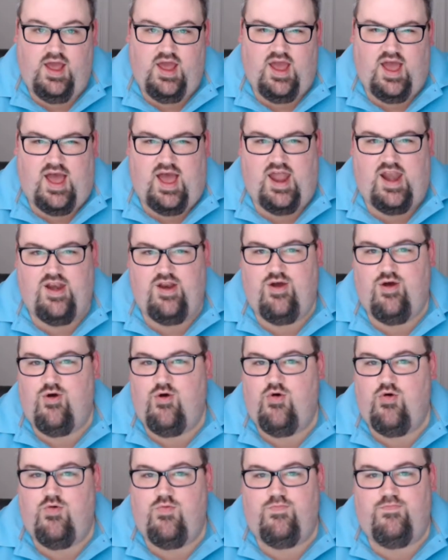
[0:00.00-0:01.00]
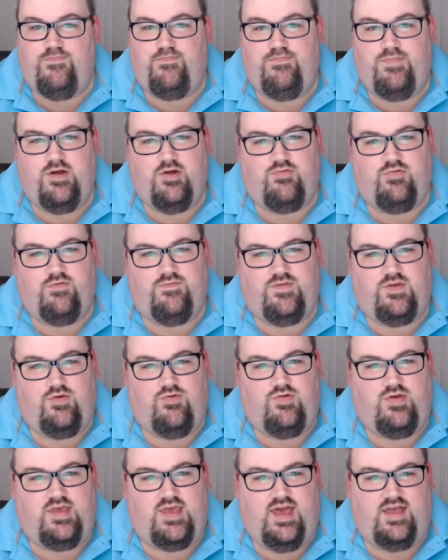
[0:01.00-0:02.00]
Uh, no beer review
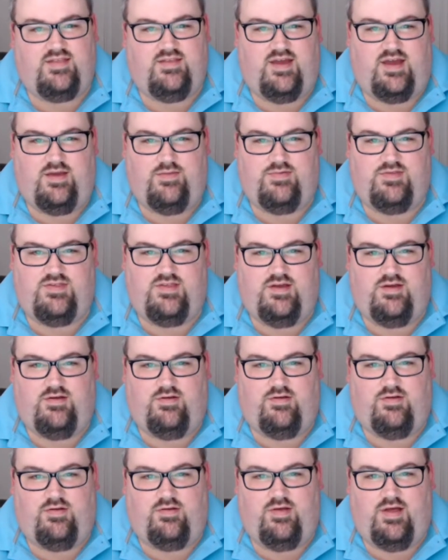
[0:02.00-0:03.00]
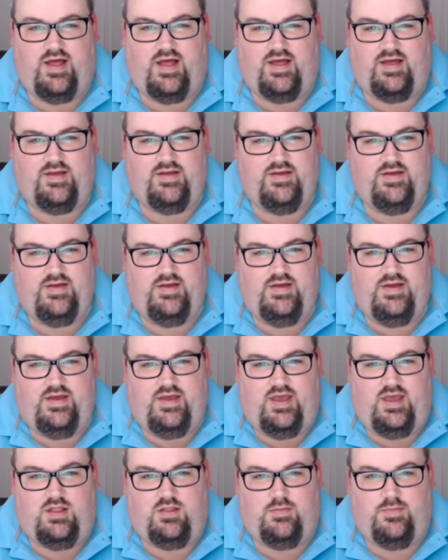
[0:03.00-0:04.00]
yet. I'm still uh,
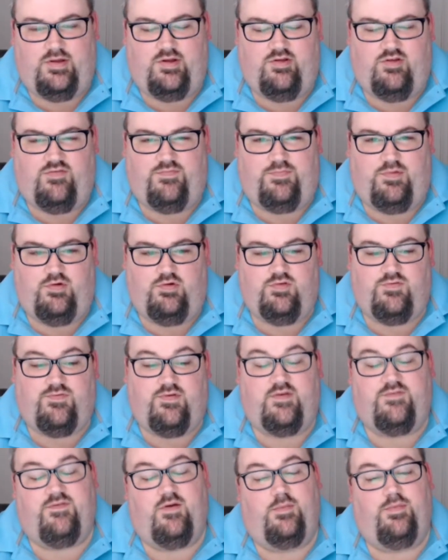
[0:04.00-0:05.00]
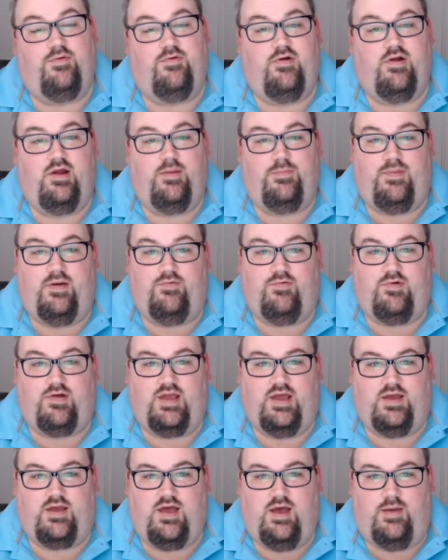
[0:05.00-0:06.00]
in the middle of booze free February, but we're
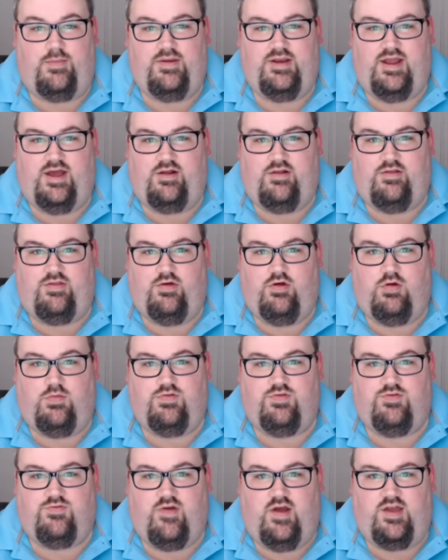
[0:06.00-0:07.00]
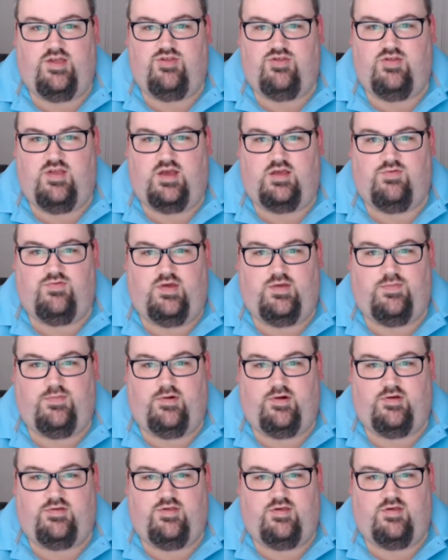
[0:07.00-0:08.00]
get coming down to the home stretch. Next week
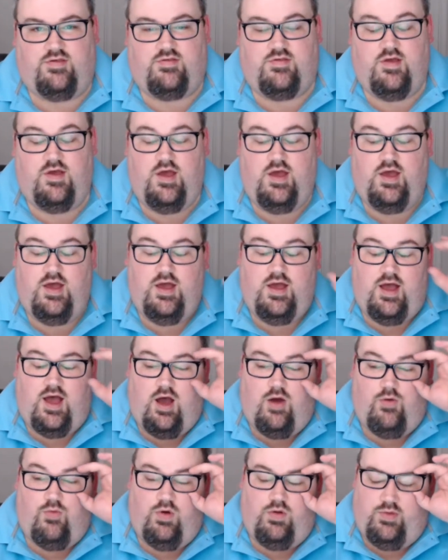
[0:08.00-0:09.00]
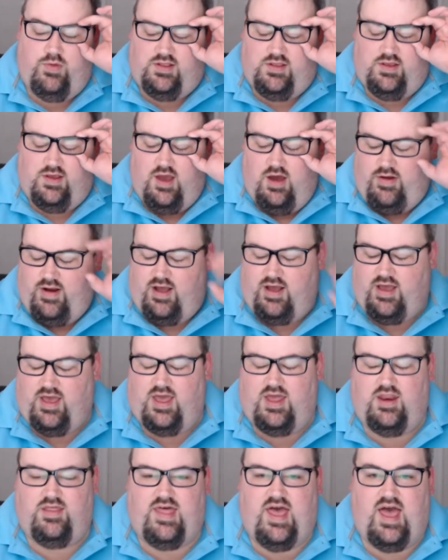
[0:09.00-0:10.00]
marks just uh, one week to go, and I'll get
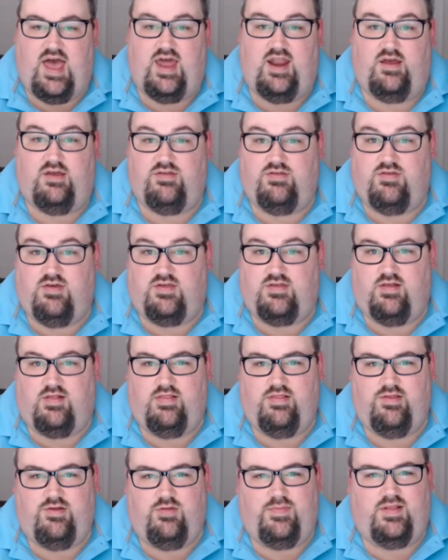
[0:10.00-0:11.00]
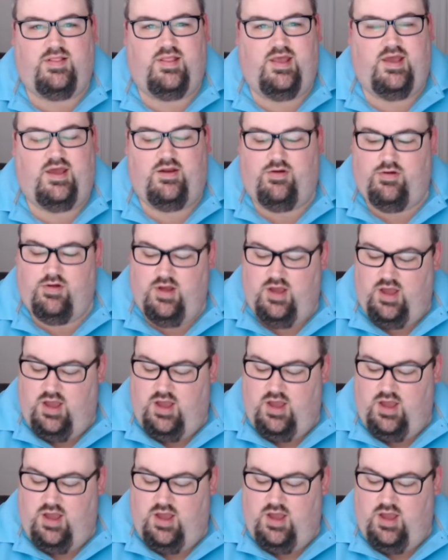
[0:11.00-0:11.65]
into that uh, just a little bit later.